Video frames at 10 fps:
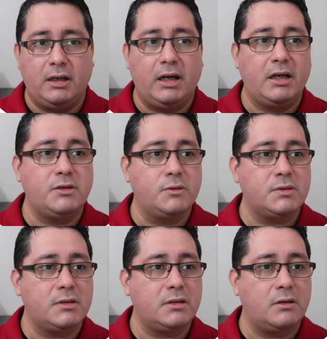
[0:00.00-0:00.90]
a
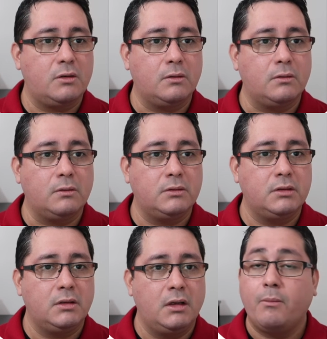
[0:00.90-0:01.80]
user called
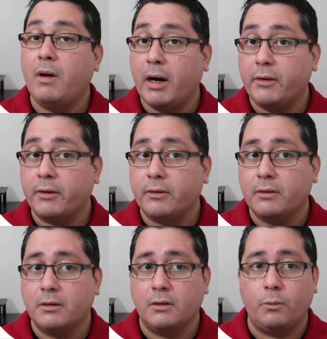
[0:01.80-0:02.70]
Mario
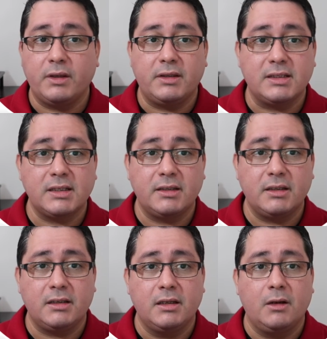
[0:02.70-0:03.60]
with this
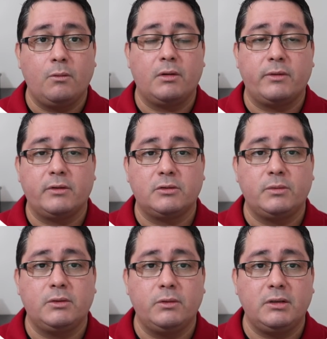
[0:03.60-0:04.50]
ID. What we're going to
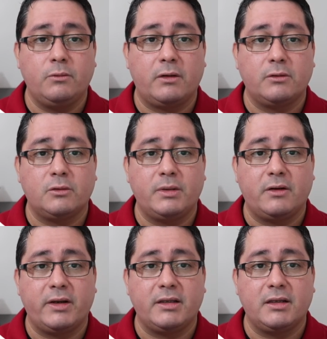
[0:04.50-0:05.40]
be doing, we're going to be
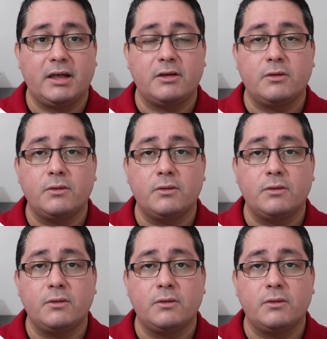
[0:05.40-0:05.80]
creating a new